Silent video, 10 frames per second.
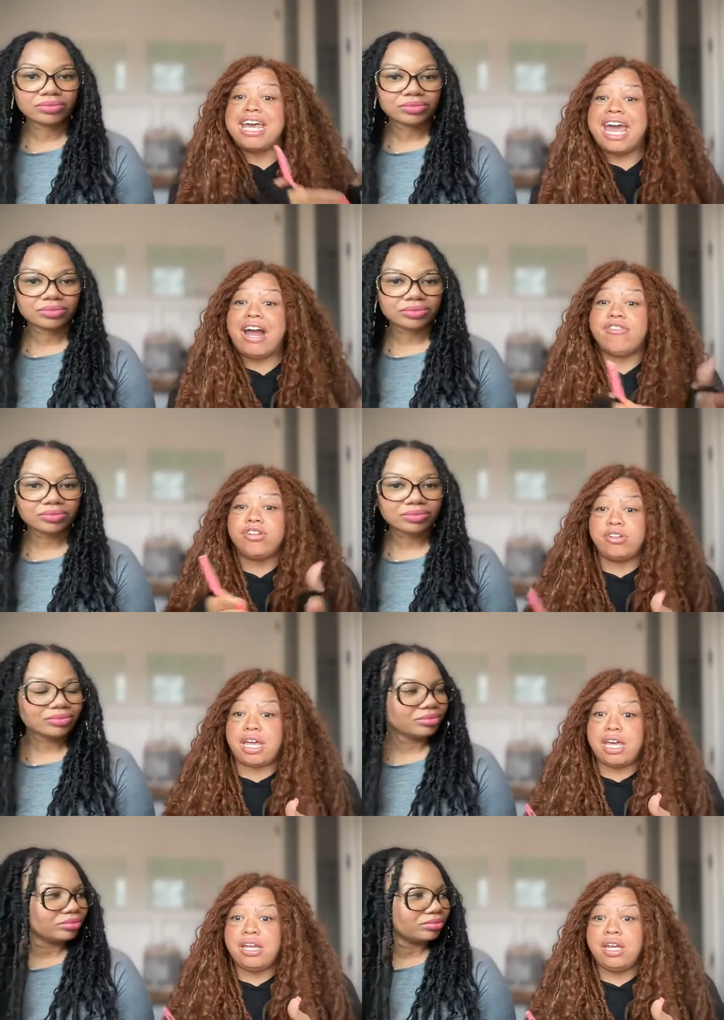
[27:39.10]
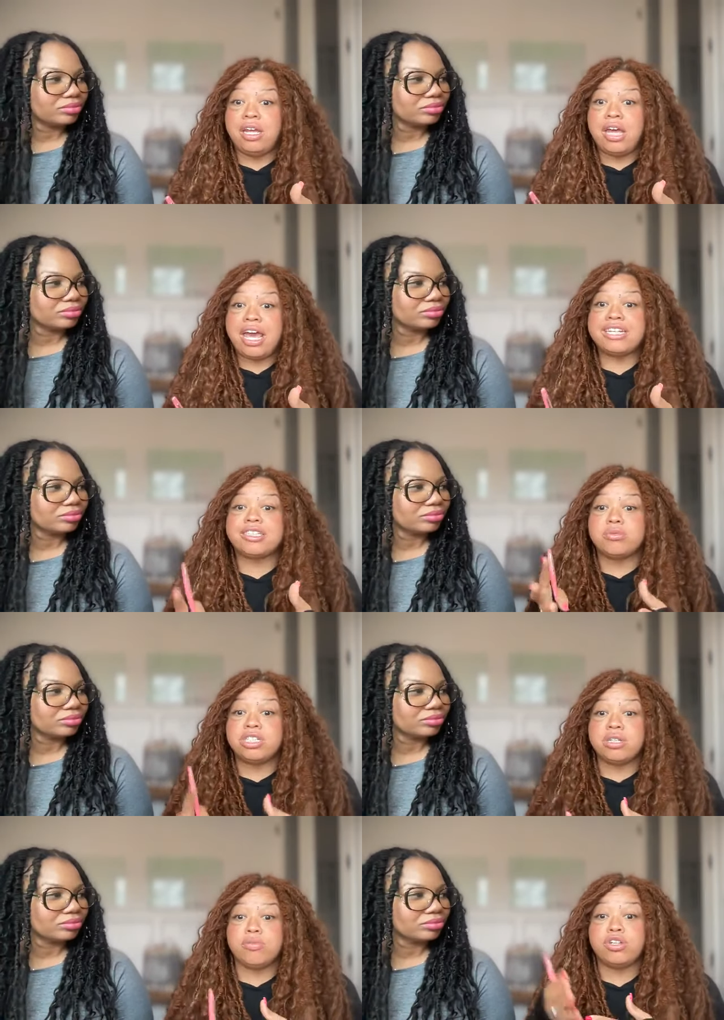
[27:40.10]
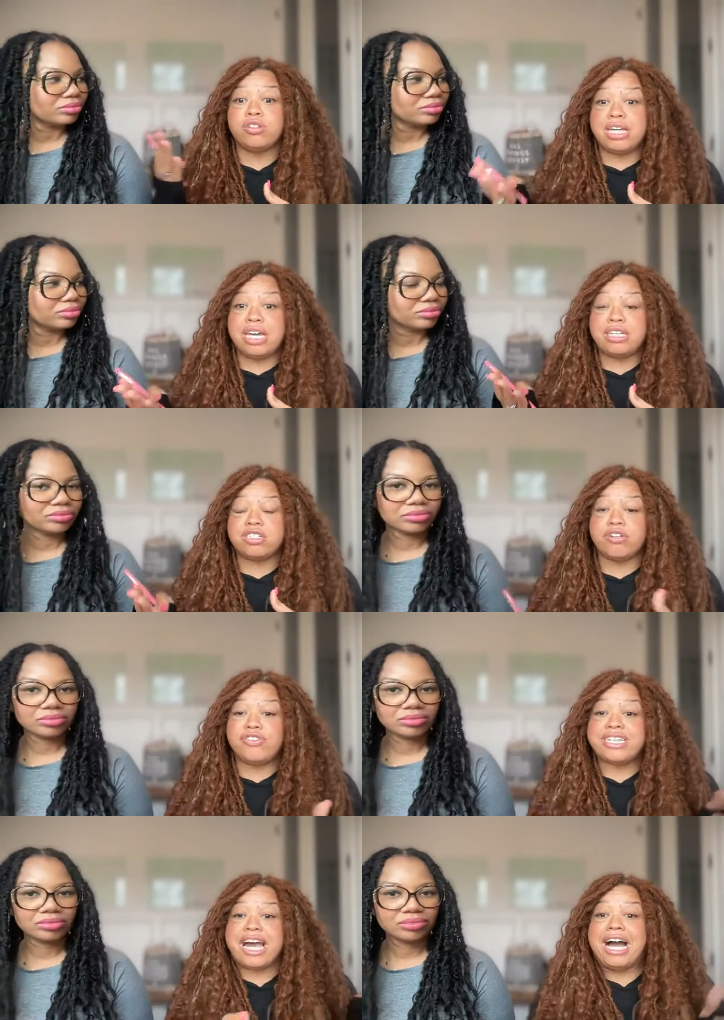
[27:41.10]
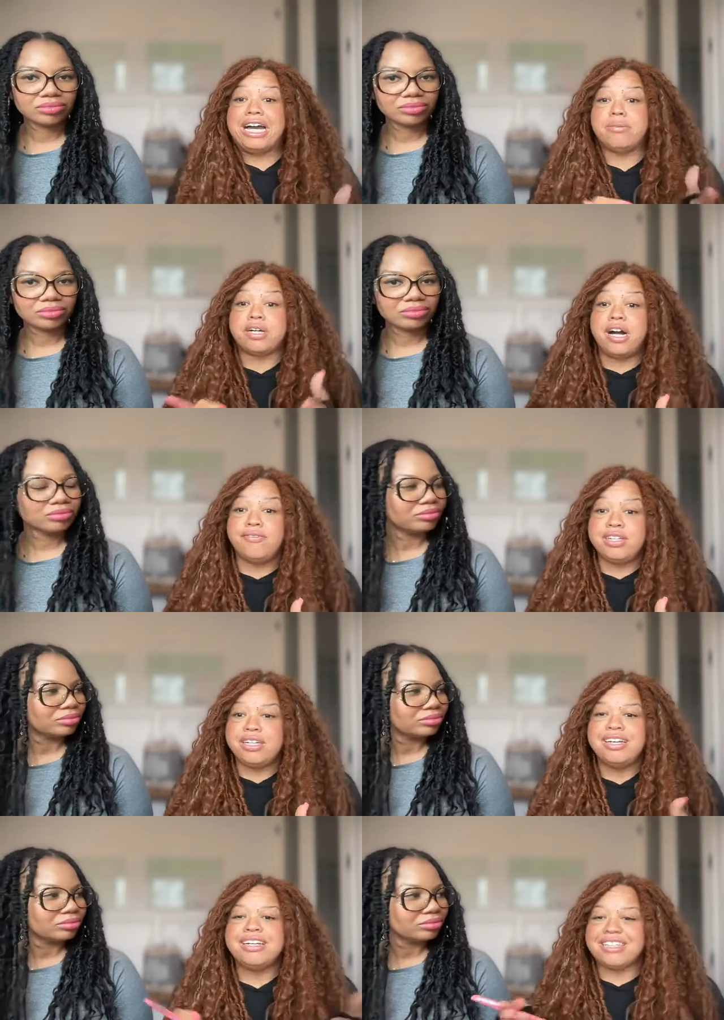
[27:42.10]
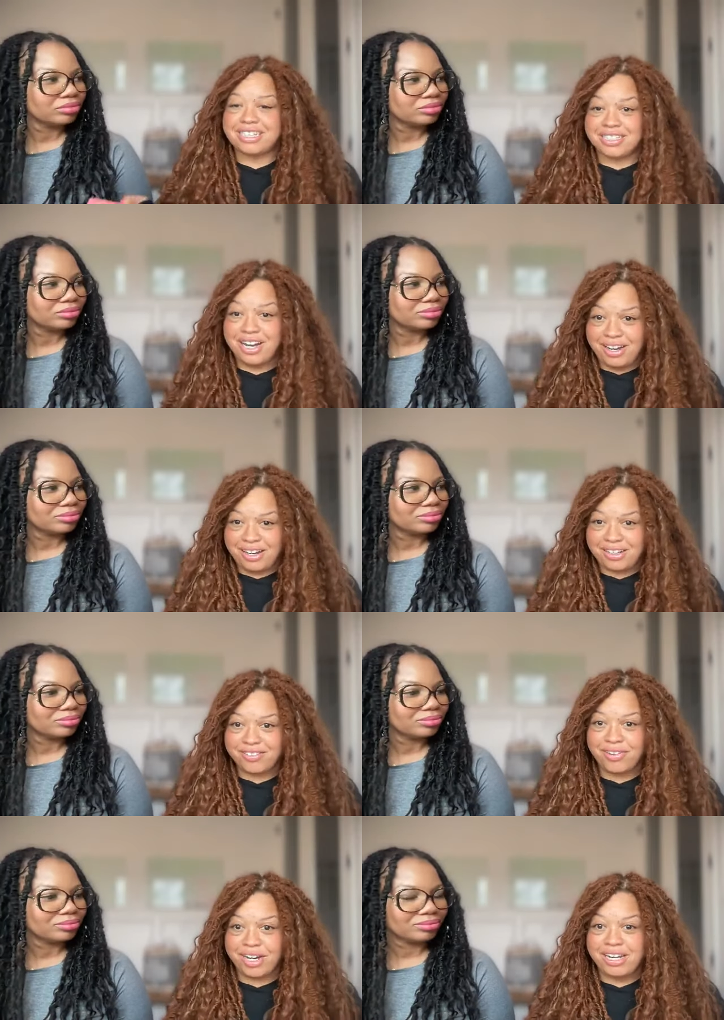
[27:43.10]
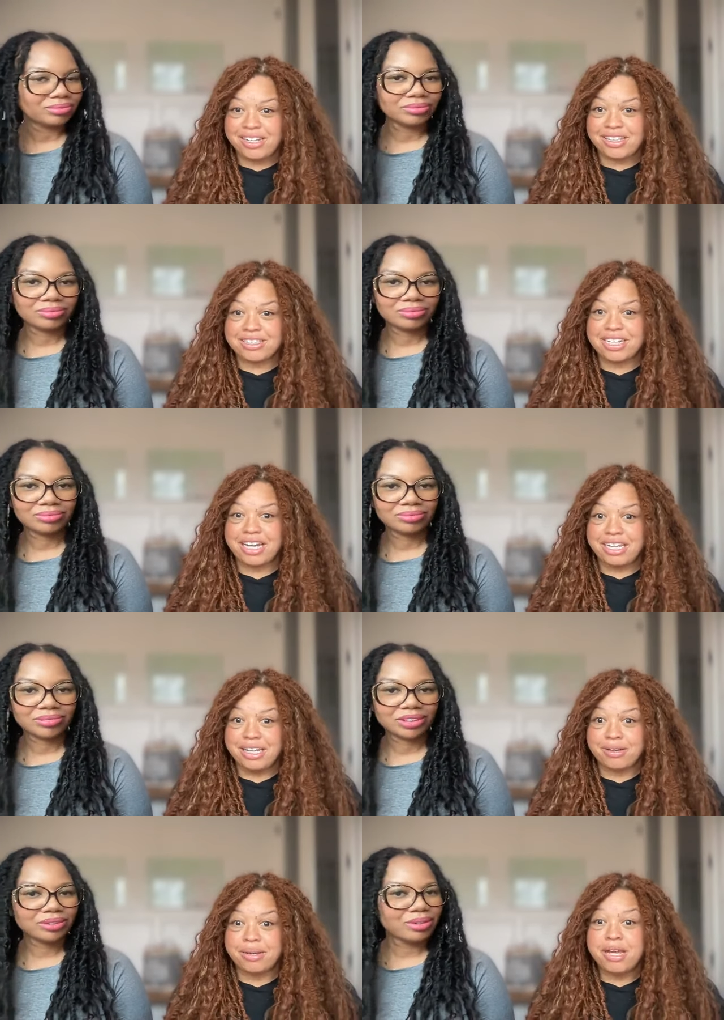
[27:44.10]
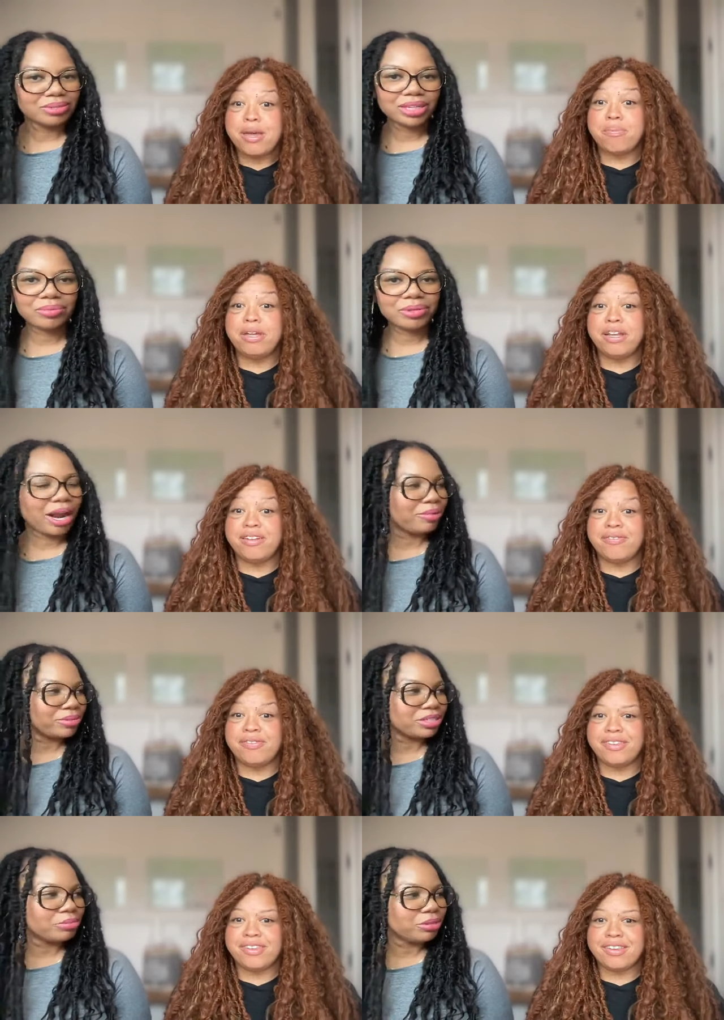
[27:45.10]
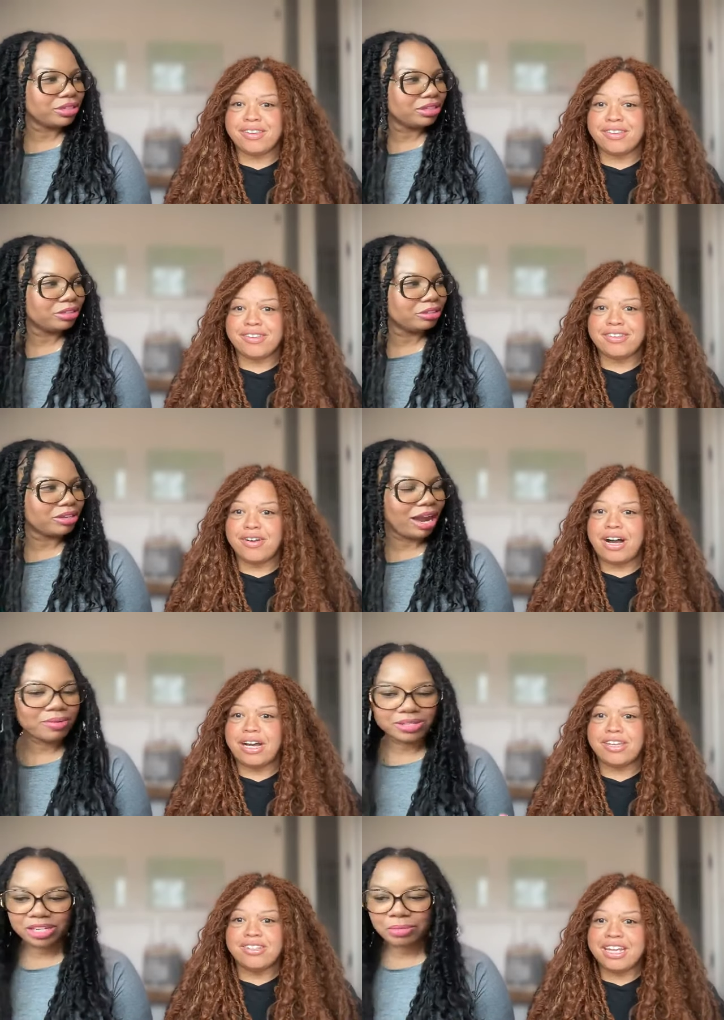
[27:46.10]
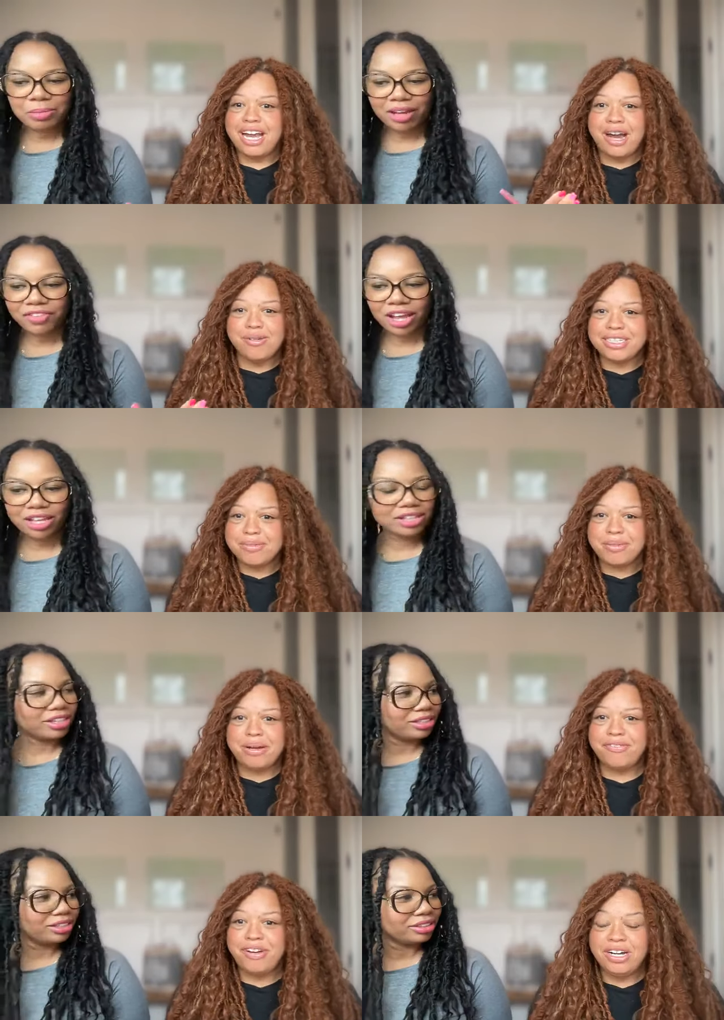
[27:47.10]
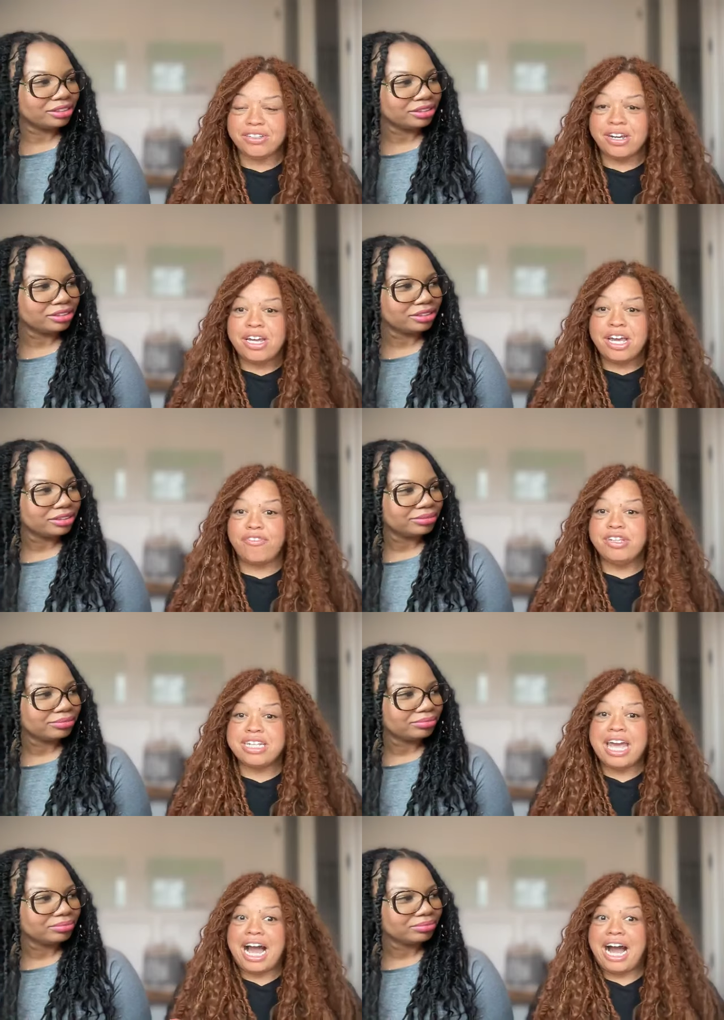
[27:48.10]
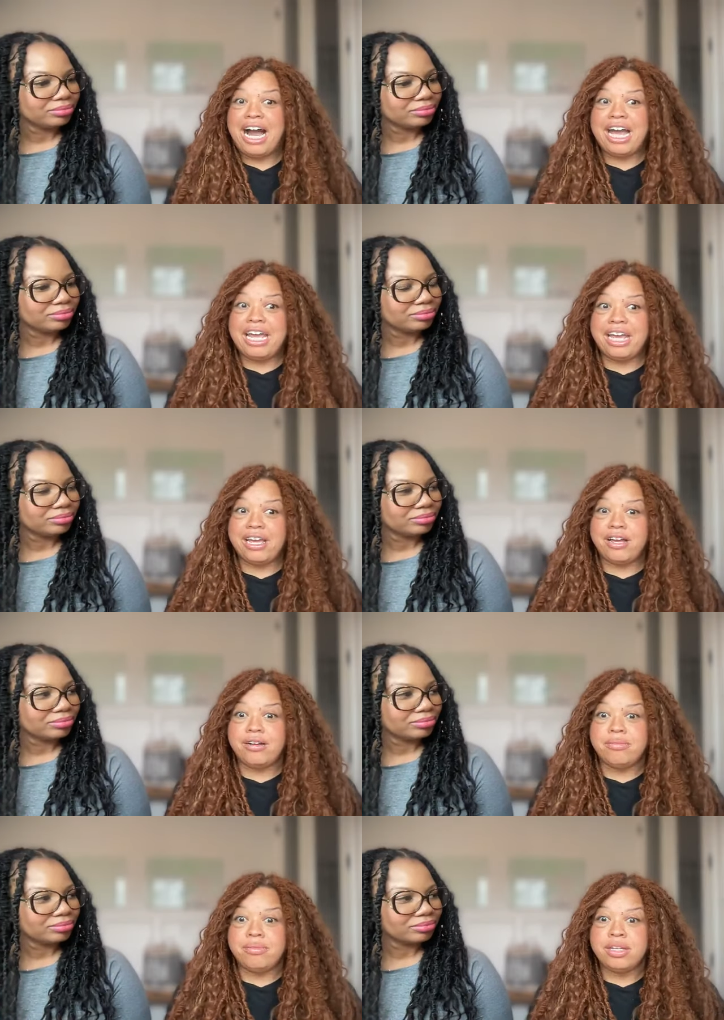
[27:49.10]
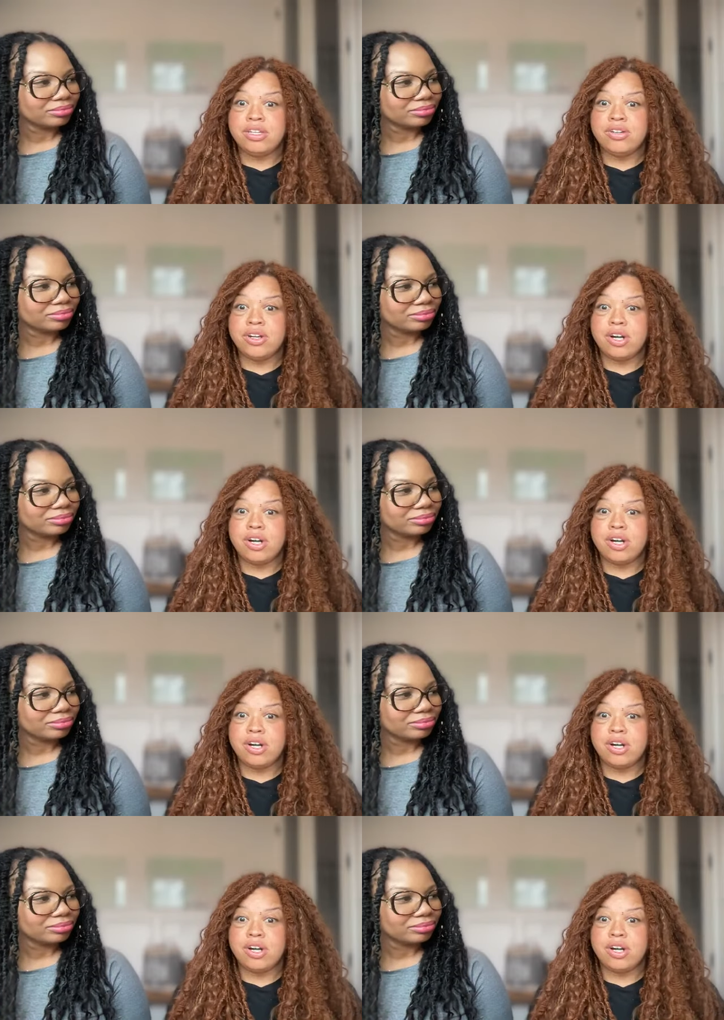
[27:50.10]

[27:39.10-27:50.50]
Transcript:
Speaker 1: after that has to resemble your daddy. So if you say I am confident, that's God, right? Because I am. So I'm
Speaker 2: saying but, I resemble him. So I resemble you saying I resemble father. my
Speaker 1: father. If you say I am, you know,